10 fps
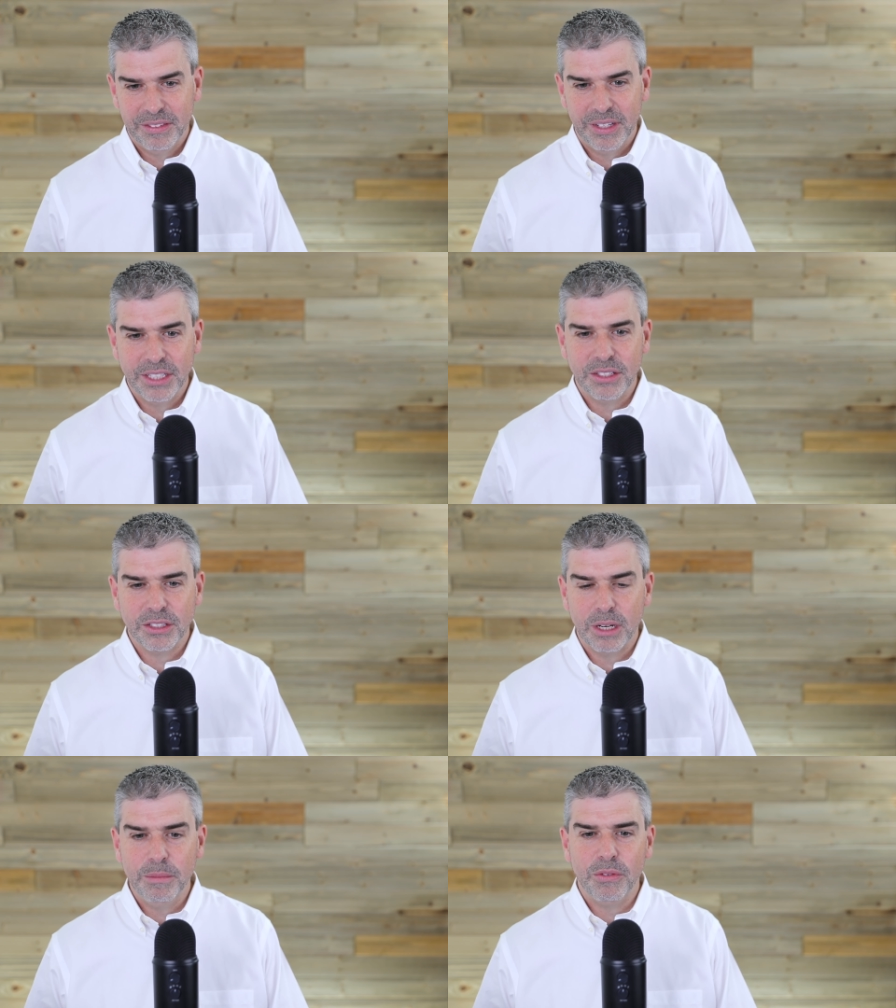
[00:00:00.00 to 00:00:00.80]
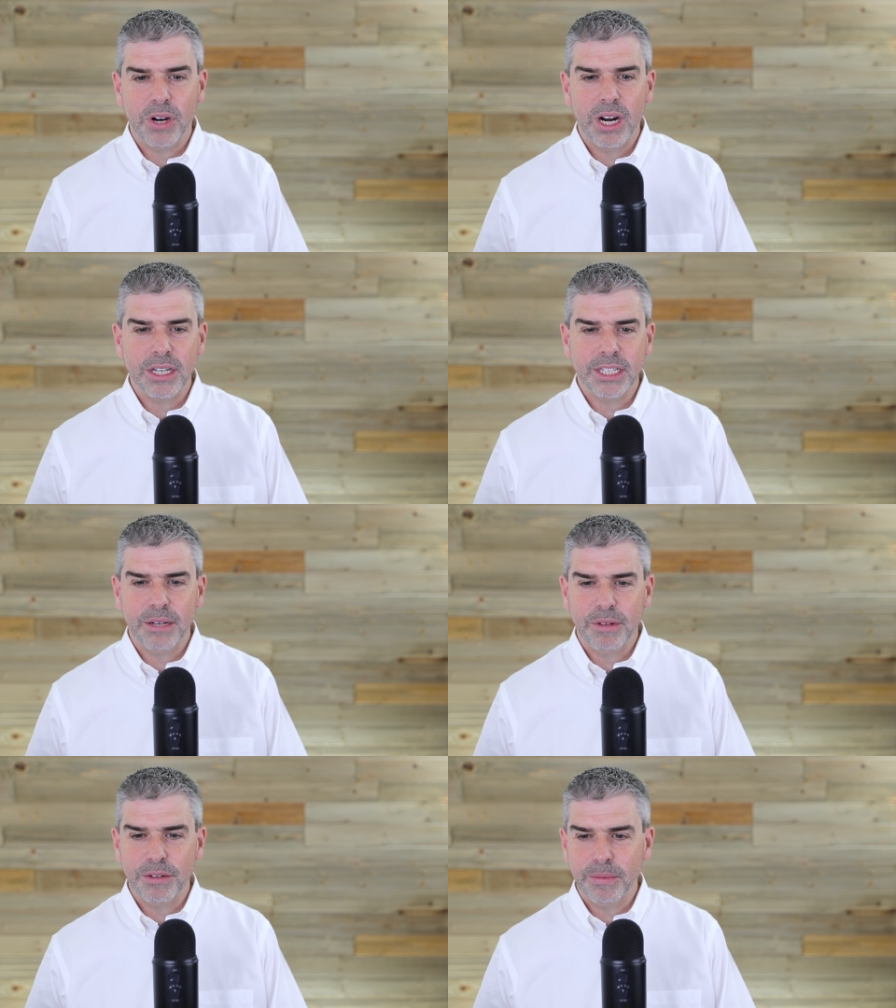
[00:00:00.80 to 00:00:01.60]
It's just going to be very hard to get
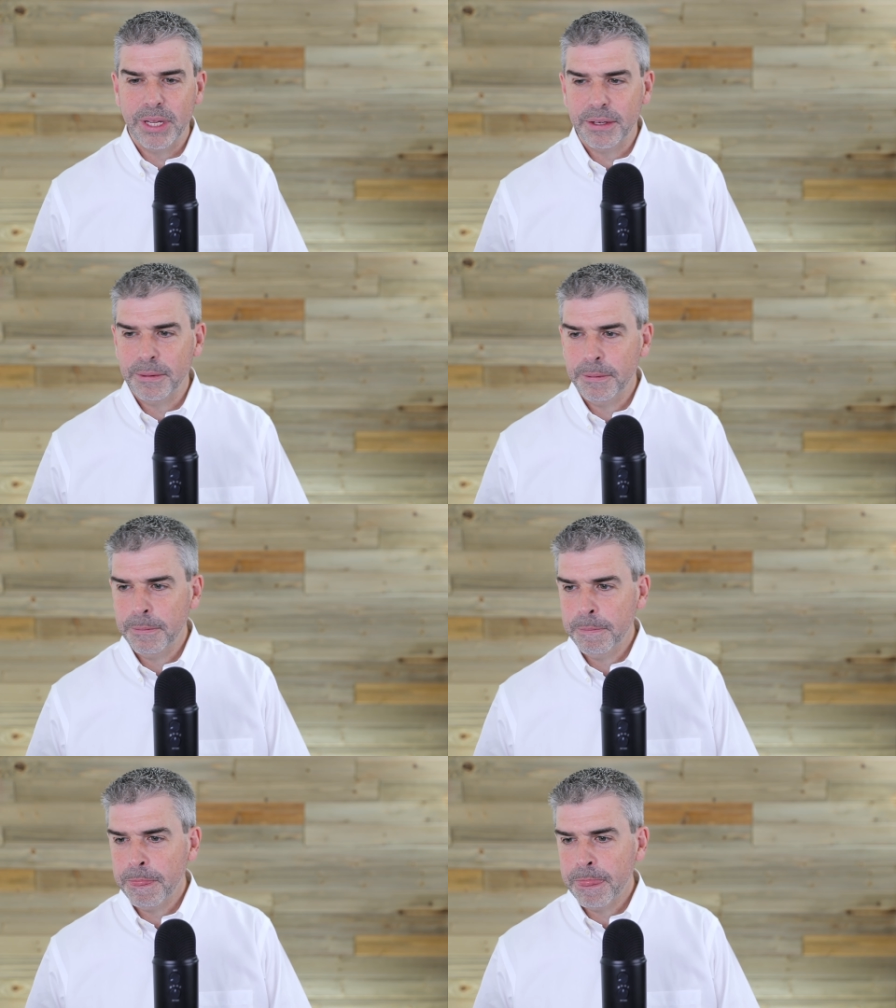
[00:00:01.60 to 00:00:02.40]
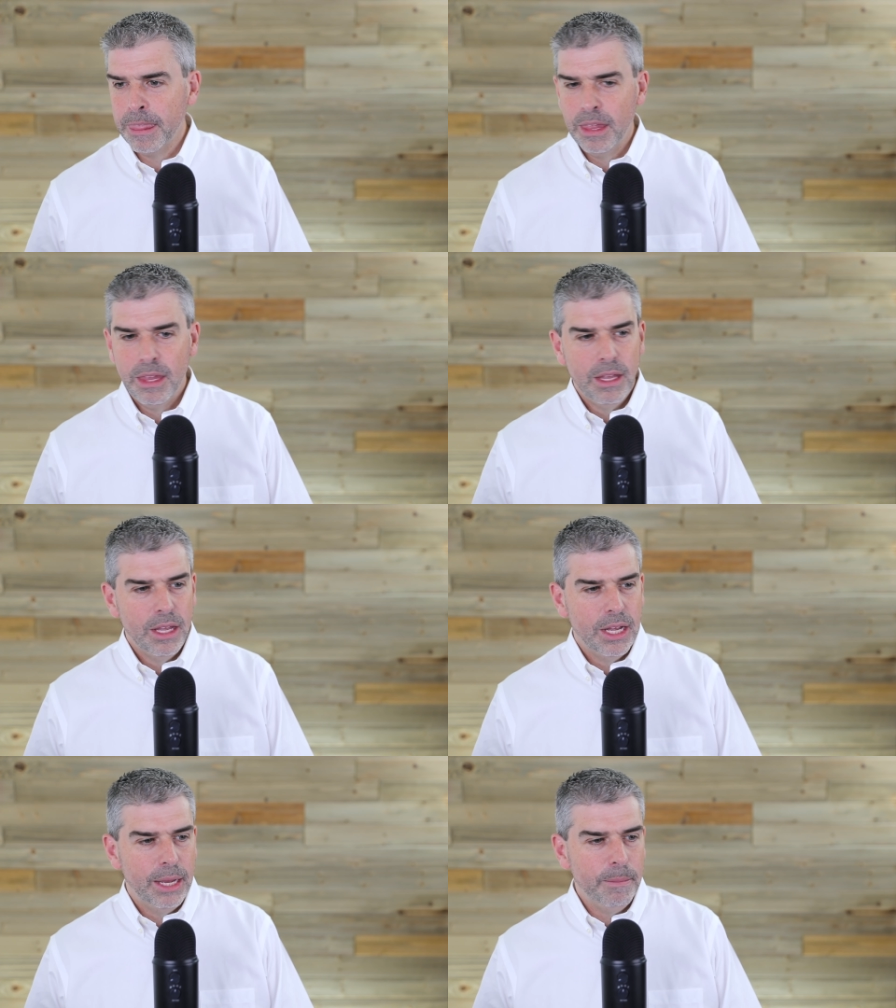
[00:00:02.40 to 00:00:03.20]
away from that.
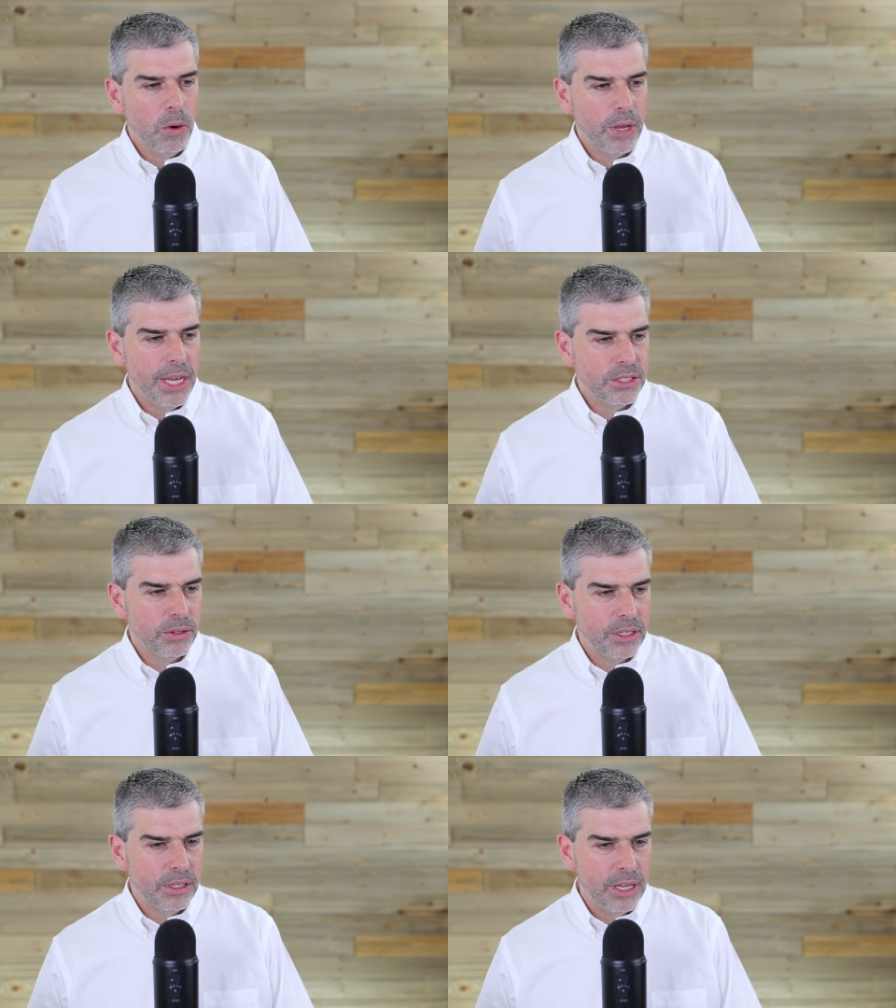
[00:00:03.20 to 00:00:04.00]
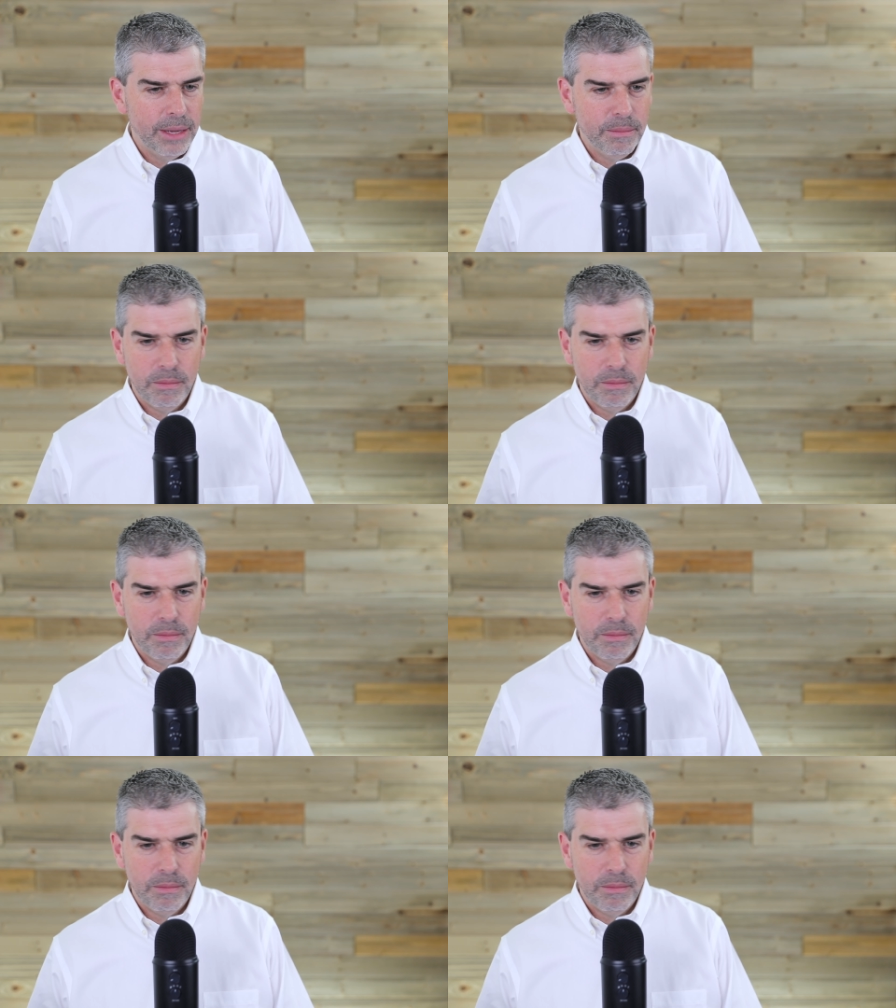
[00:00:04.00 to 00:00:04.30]
Um, okay, so um,